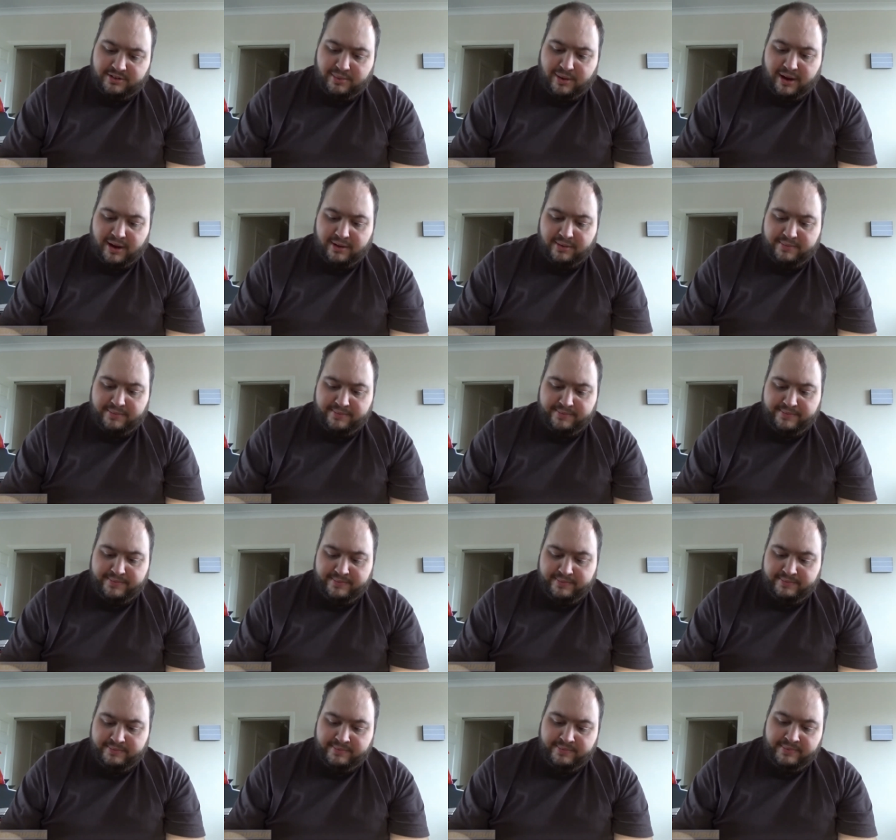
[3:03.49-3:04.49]
well.
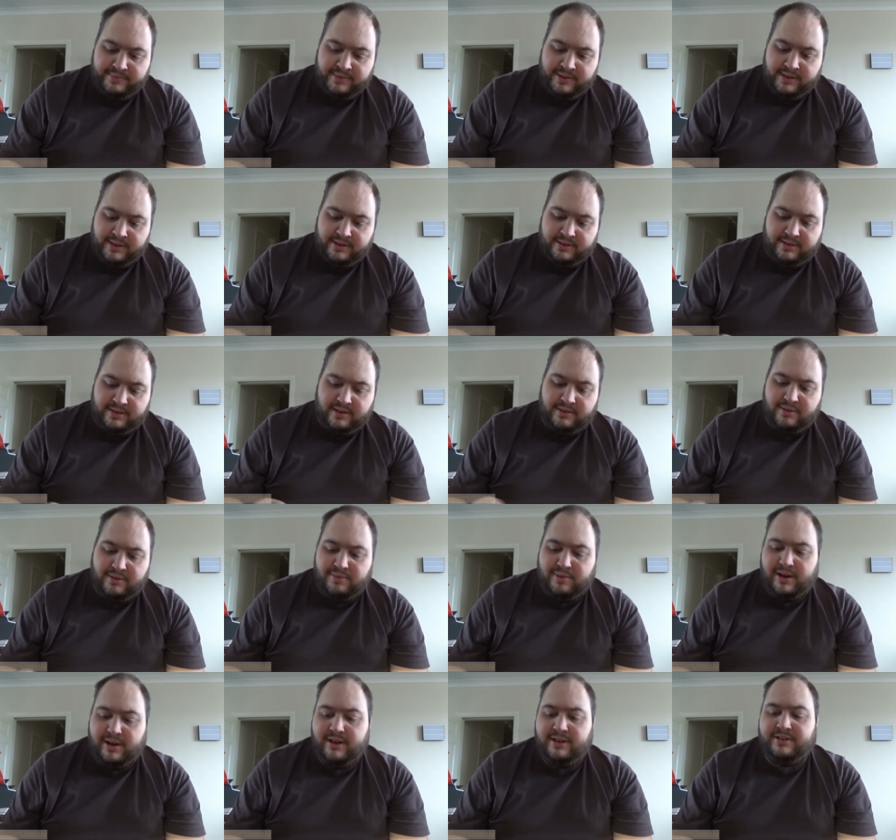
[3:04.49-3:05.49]
It's another
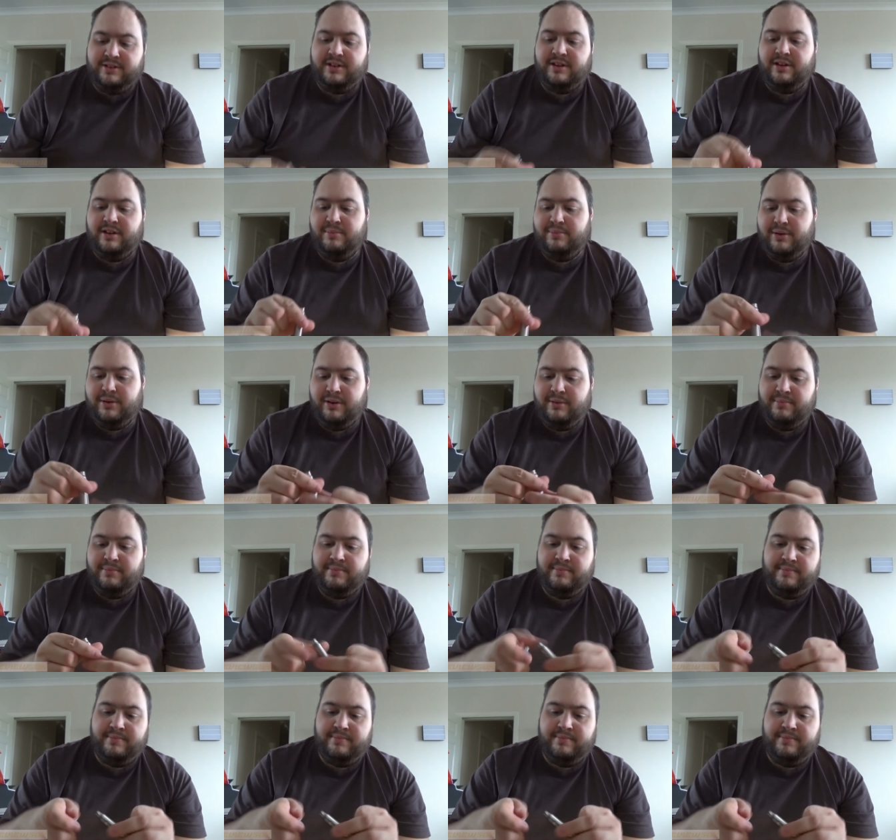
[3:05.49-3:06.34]
place that you can put them.